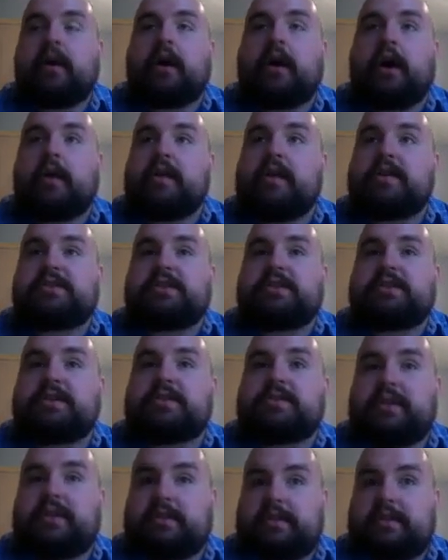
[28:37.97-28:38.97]
Are they just going
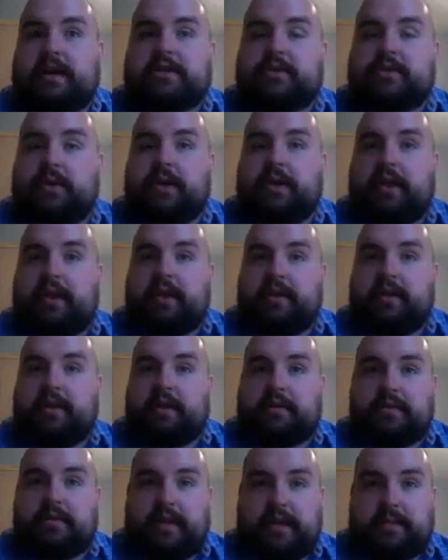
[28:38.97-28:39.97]
to sit there twiddling
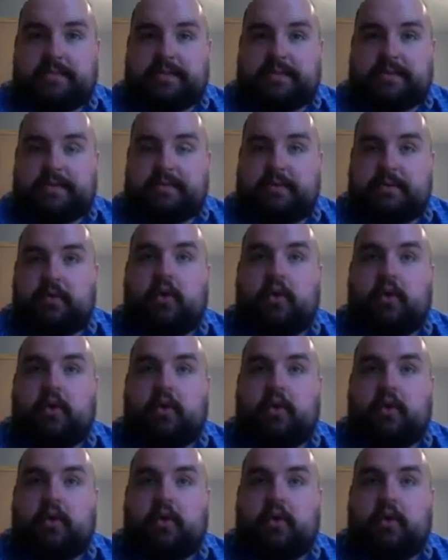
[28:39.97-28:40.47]
their thumbs,